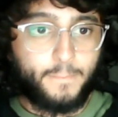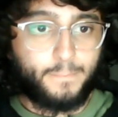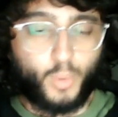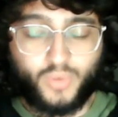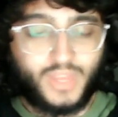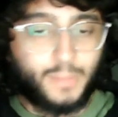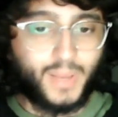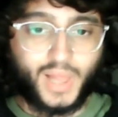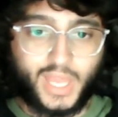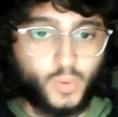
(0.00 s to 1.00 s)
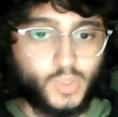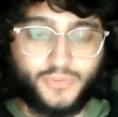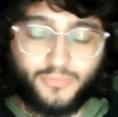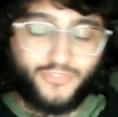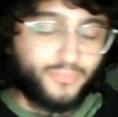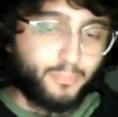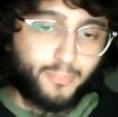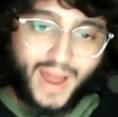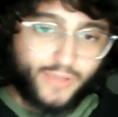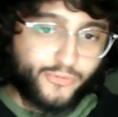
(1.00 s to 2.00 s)
But with Dembele, he was
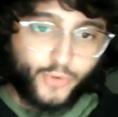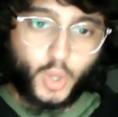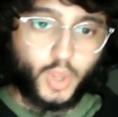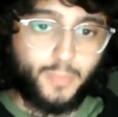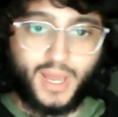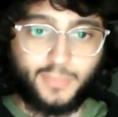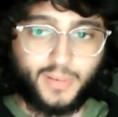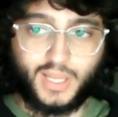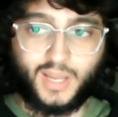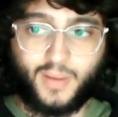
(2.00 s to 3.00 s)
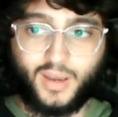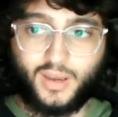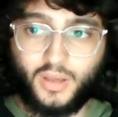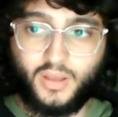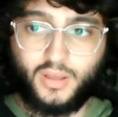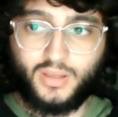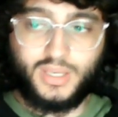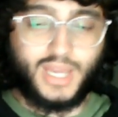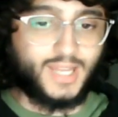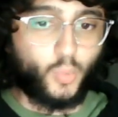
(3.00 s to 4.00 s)
by far the better player, man.
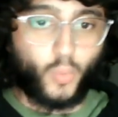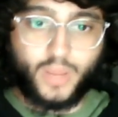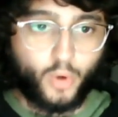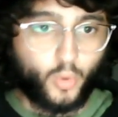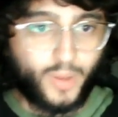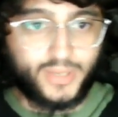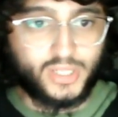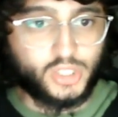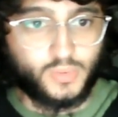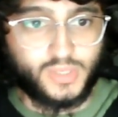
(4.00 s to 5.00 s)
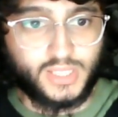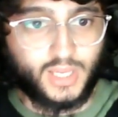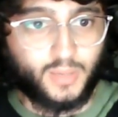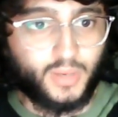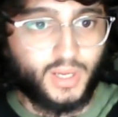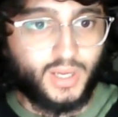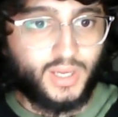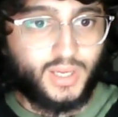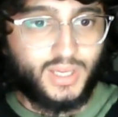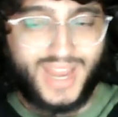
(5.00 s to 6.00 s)
He had way more weapons to his game.
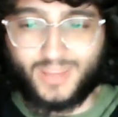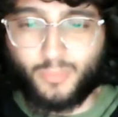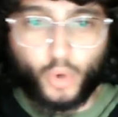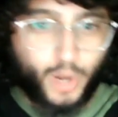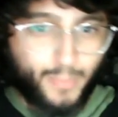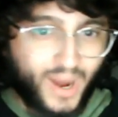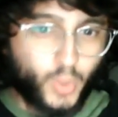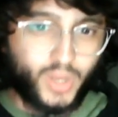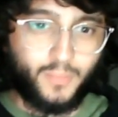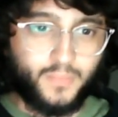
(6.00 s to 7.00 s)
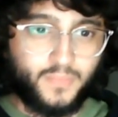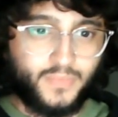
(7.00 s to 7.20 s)
He had more about him.